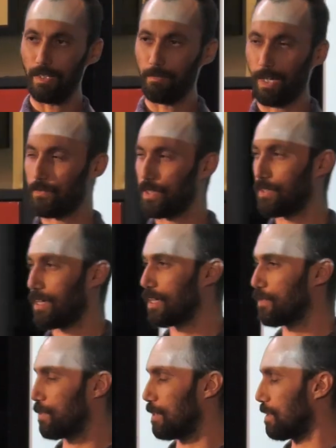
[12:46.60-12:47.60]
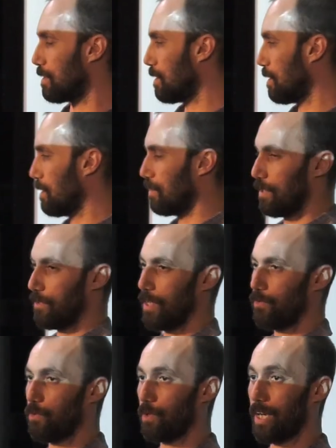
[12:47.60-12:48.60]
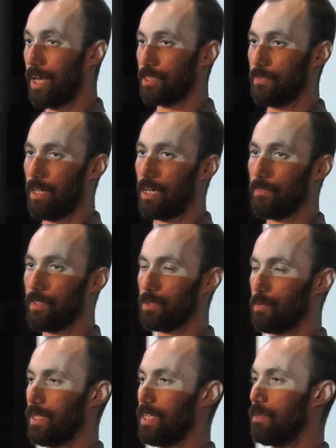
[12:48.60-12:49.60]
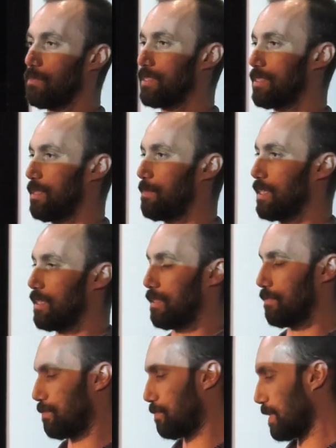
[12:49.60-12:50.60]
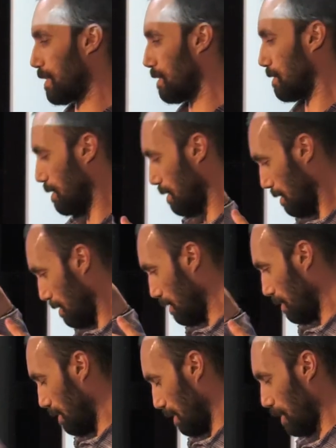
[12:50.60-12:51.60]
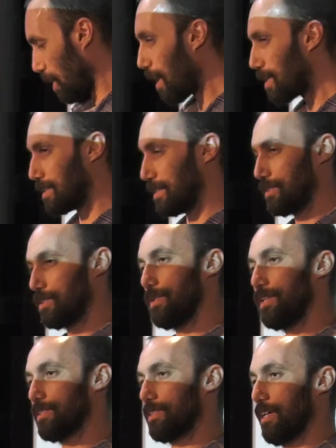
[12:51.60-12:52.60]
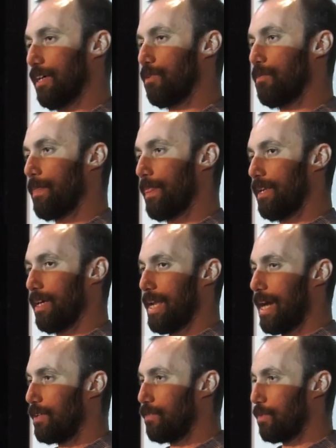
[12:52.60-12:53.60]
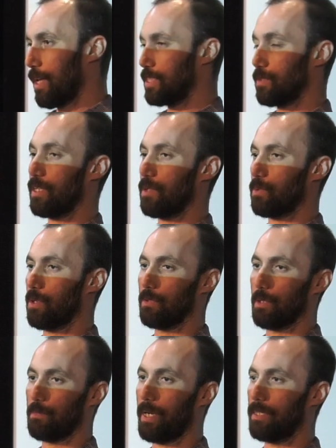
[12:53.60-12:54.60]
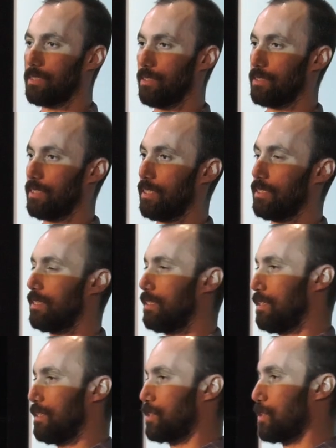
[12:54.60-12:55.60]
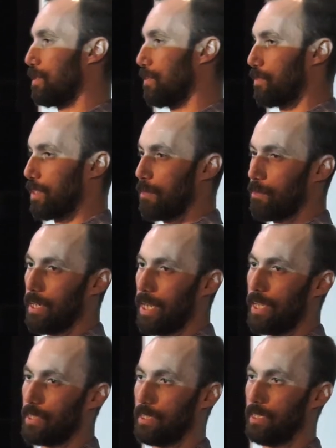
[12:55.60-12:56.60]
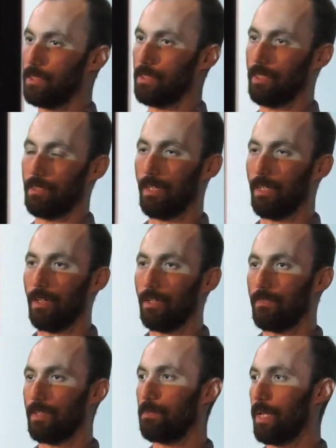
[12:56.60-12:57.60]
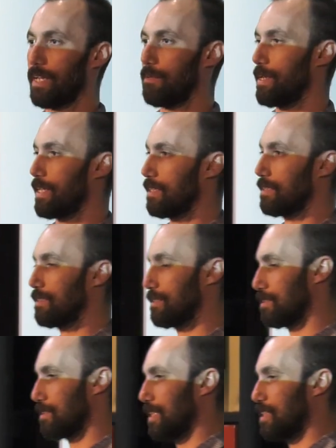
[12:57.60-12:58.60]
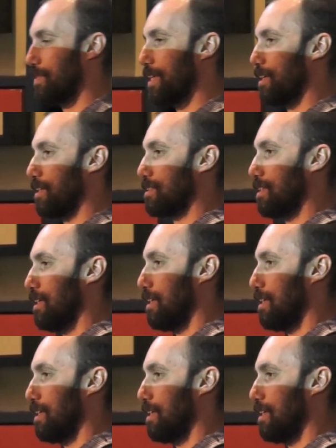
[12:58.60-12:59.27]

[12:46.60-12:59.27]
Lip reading: My videographer, we have 4 in-house videographers. One of them was sleeping in a freaking closet 2 years ago, and now he flies around the world with Paris Hilton and shooting for Kim Kardashian and all over the planet making 6 figures.